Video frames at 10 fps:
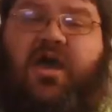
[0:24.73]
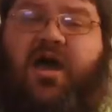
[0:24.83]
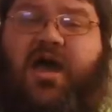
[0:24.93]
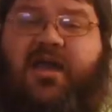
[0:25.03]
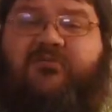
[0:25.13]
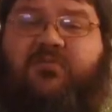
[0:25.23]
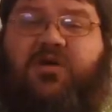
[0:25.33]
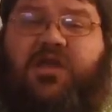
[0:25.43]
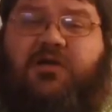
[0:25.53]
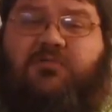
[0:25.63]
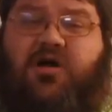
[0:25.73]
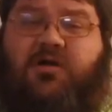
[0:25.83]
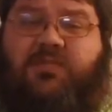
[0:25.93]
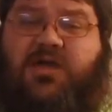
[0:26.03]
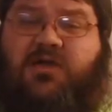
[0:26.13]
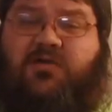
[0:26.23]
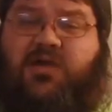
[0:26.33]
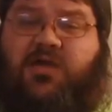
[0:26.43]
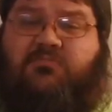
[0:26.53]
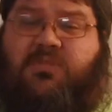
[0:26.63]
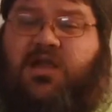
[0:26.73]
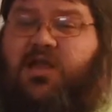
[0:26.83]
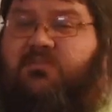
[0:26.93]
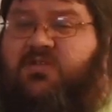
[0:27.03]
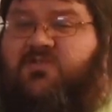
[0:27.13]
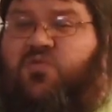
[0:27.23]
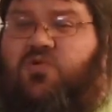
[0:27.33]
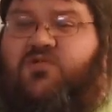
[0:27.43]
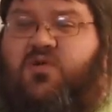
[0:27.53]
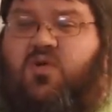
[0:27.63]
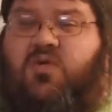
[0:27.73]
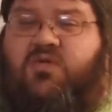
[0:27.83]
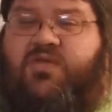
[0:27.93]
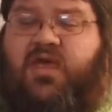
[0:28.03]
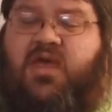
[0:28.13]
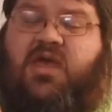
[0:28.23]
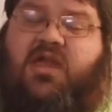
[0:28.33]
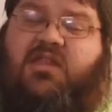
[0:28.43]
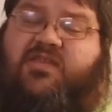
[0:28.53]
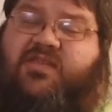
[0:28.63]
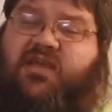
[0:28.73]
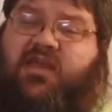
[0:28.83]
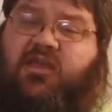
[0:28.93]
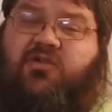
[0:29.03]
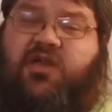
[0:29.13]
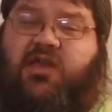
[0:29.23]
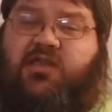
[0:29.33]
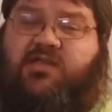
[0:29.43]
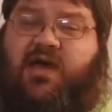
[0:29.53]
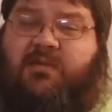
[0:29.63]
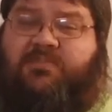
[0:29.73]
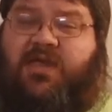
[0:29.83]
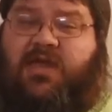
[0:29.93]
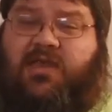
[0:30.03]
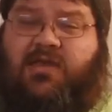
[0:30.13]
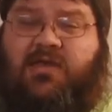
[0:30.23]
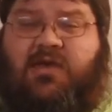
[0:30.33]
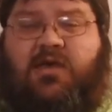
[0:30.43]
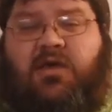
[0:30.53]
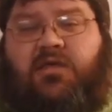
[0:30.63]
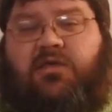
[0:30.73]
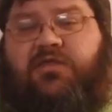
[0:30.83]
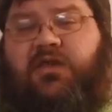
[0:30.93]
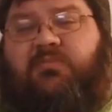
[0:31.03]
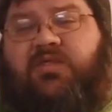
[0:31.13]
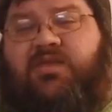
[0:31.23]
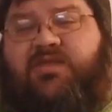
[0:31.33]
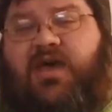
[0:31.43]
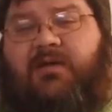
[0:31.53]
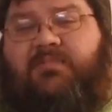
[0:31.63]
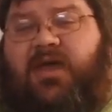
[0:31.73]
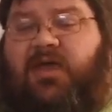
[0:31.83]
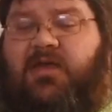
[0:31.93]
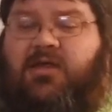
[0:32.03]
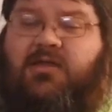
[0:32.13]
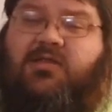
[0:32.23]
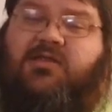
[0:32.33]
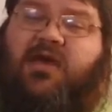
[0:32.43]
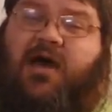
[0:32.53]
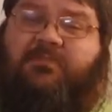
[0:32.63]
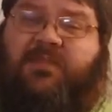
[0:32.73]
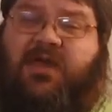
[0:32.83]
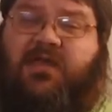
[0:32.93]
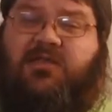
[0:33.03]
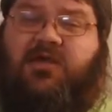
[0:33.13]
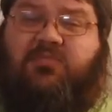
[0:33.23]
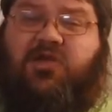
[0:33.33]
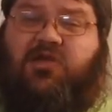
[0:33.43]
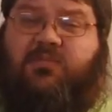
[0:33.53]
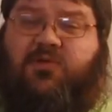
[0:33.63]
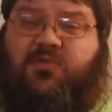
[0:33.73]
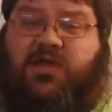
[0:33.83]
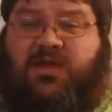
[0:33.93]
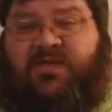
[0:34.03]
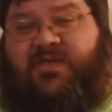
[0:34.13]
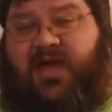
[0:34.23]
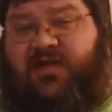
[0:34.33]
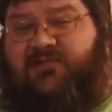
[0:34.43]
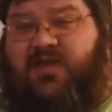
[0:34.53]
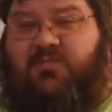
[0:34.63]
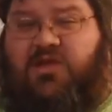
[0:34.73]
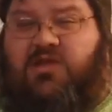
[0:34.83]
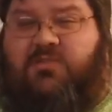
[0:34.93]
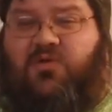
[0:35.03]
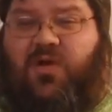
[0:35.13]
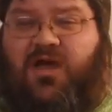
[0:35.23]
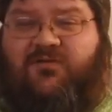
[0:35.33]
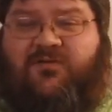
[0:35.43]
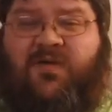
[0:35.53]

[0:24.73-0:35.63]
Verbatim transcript: Hi everybody and welcome to Heel Heat. My name is George Coles and this is a Heel Heat Top 10. The theme of this top 10? Top 10 WWE slash WWF